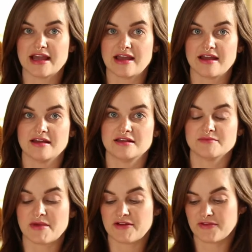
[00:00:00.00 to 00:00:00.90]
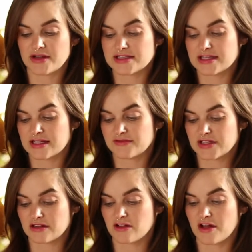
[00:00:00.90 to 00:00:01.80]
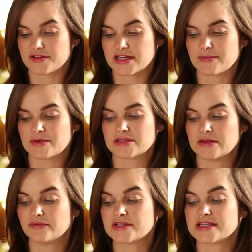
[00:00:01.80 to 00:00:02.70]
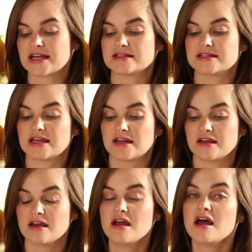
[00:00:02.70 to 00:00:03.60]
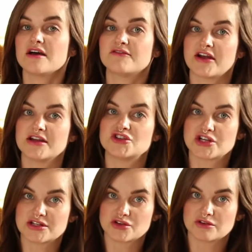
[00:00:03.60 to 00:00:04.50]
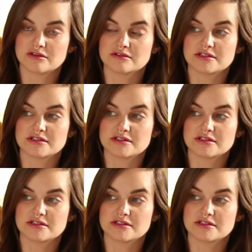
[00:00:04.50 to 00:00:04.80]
and my friends that have done cloth diapers emphasized getting a very gentle